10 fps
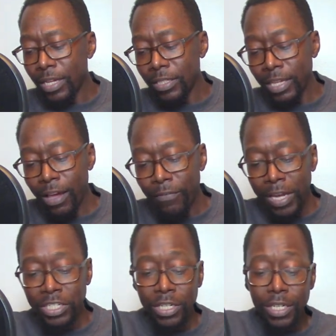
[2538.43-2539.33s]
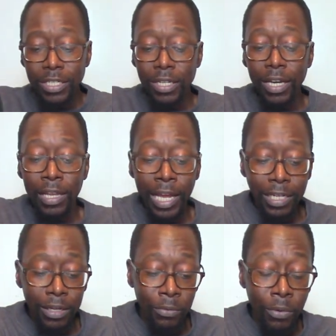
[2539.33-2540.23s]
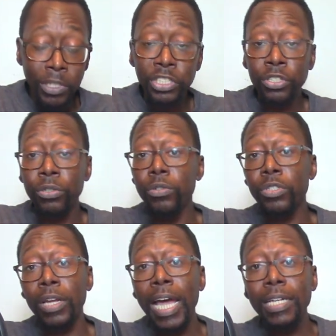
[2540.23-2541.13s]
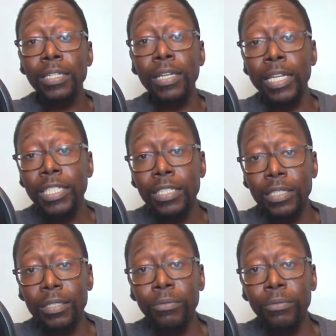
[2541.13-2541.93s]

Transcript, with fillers: Salvation is neglected when we choose not to listen,